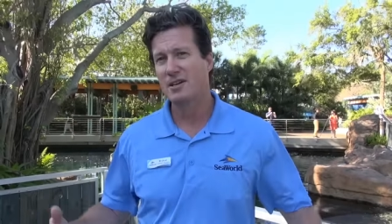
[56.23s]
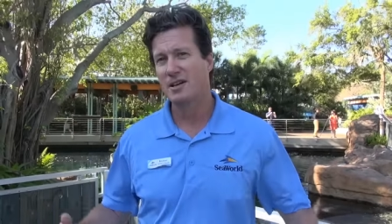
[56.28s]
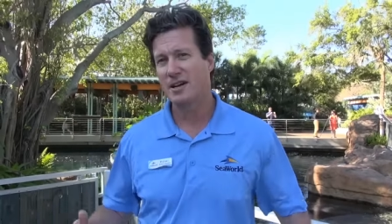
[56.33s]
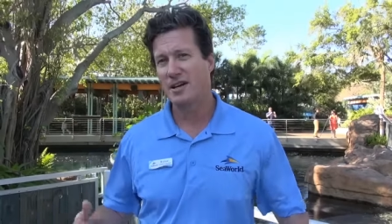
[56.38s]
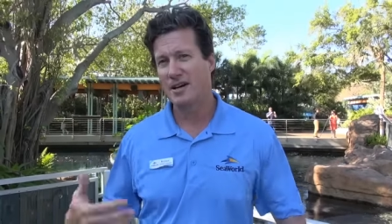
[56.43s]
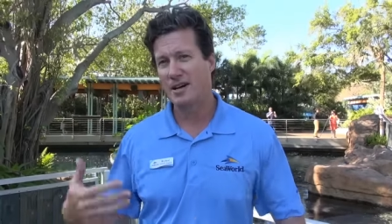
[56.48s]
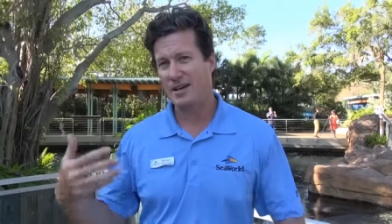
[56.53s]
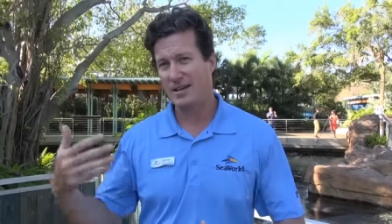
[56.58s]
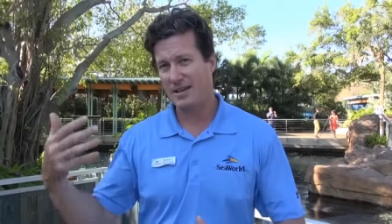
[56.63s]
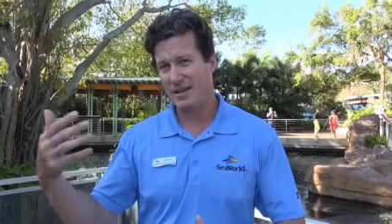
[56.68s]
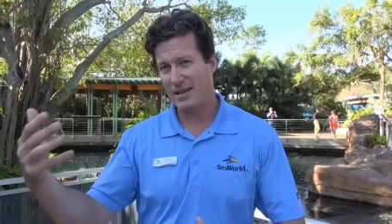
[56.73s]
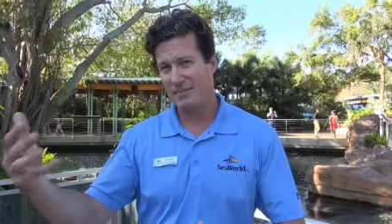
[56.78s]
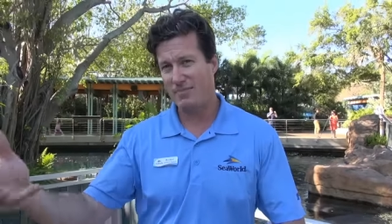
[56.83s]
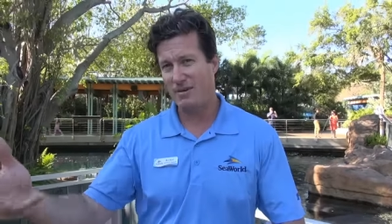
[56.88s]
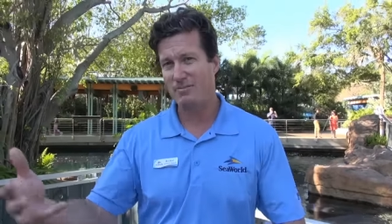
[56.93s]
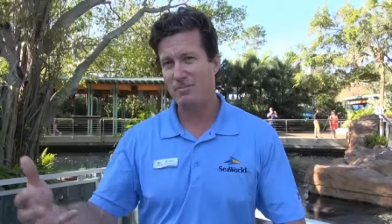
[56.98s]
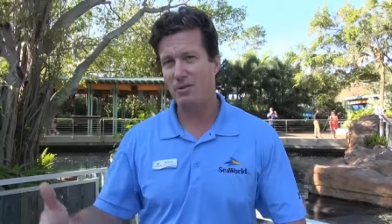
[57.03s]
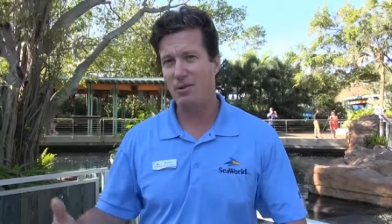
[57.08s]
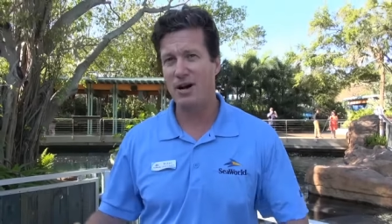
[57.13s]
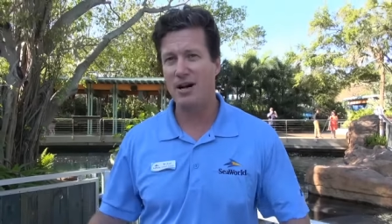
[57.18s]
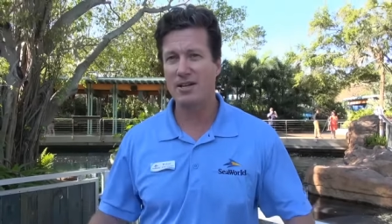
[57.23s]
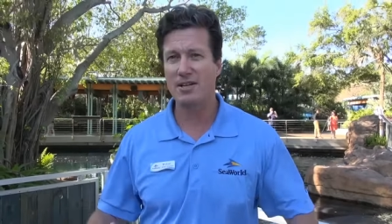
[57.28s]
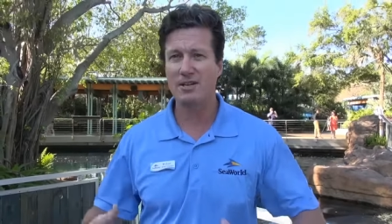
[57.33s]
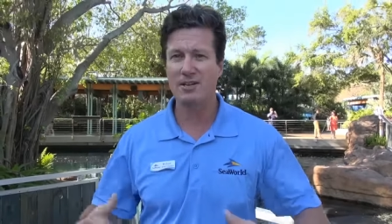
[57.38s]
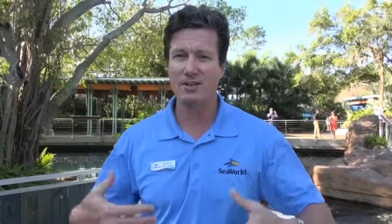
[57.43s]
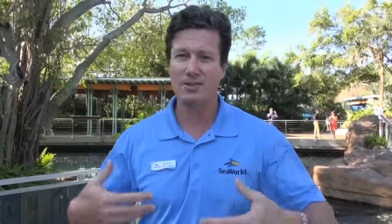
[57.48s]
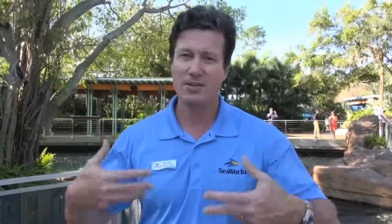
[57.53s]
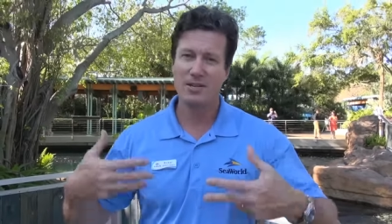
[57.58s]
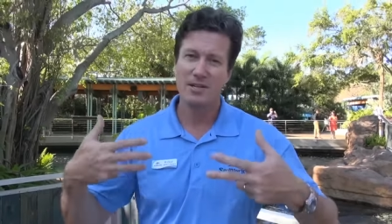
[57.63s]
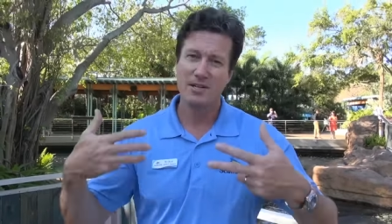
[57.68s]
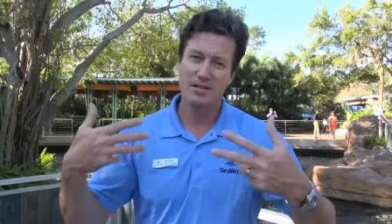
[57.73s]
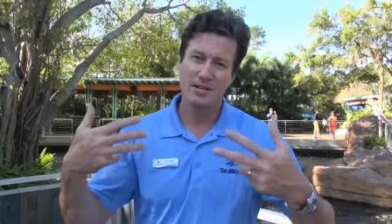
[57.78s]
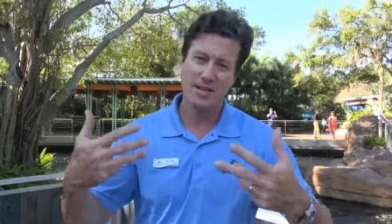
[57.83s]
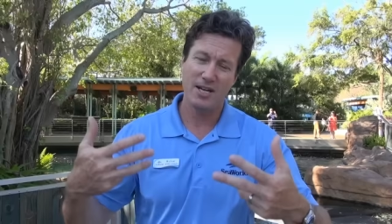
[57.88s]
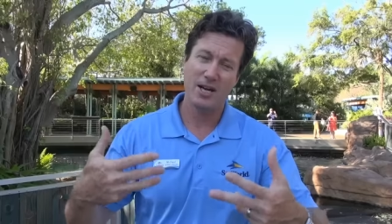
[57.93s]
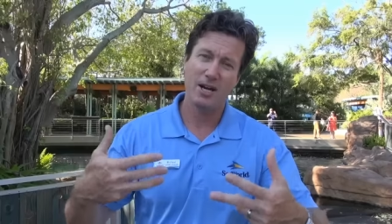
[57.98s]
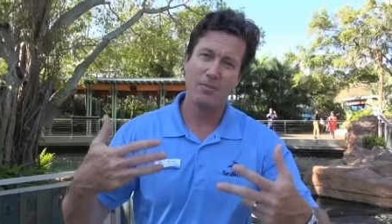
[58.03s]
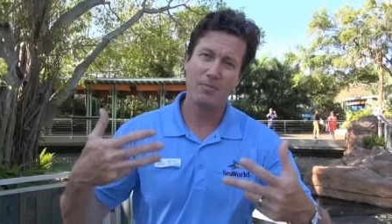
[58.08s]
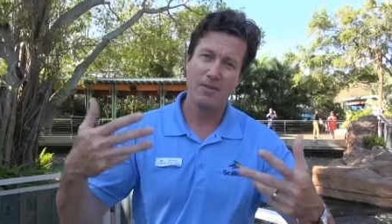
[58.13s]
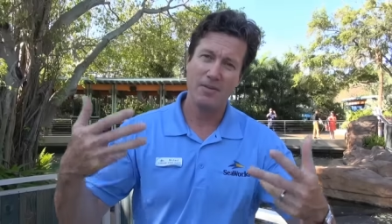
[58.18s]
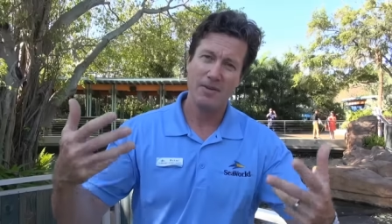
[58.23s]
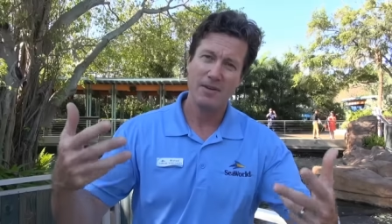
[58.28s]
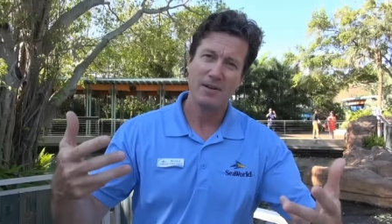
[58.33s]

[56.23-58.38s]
and they've been brought here to help.